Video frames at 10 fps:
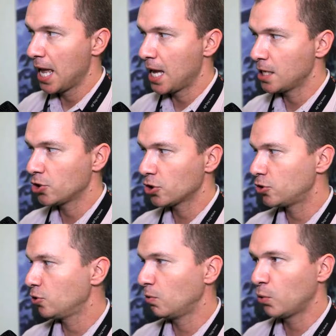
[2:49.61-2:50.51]
and
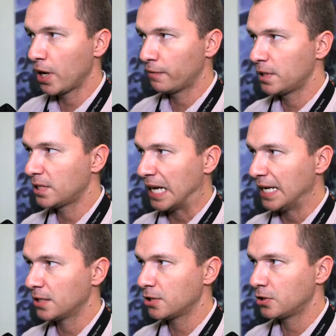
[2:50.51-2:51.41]
just doing whatever it
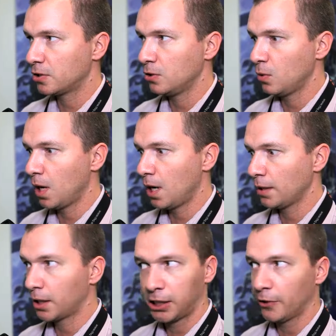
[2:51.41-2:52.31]
takes
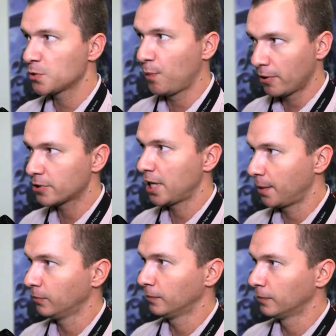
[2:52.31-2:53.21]
to clear his brother's name.